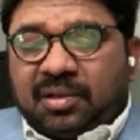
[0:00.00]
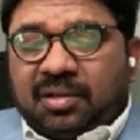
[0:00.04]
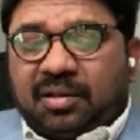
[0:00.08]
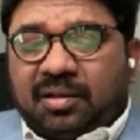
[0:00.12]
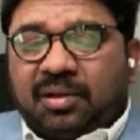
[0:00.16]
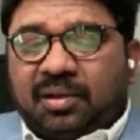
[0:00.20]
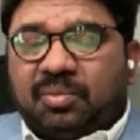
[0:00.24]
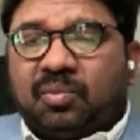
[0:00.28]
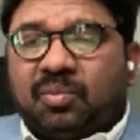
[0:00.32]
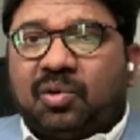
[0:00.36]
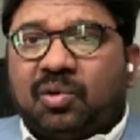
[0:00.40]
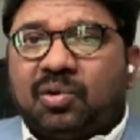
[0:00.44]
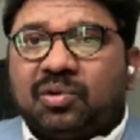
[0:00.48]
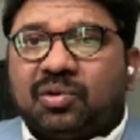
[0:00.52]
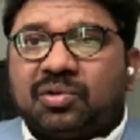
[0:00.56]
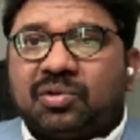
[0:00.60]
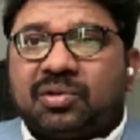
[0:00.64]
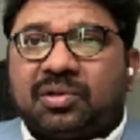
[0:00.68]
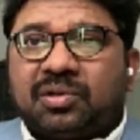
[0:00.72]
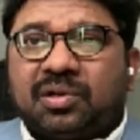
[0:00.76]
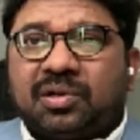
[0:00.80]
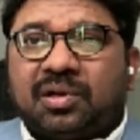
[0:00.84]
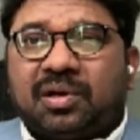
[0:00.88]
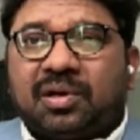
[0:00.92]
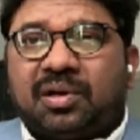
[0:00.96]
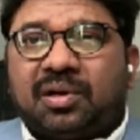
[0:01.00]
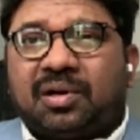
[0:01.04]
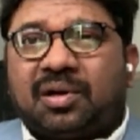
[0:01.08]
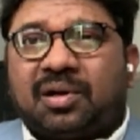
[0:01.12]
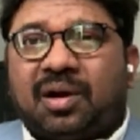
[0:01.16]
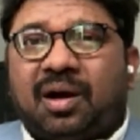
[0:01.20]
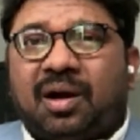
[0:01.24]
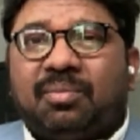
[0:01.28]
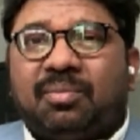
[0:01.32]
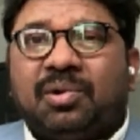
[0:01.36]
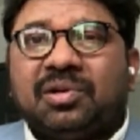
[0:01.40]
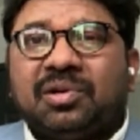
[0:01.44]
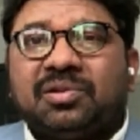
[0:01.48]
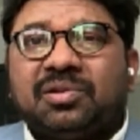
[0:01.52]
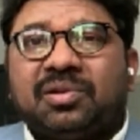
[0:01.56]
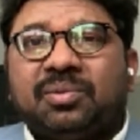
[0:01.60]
the most common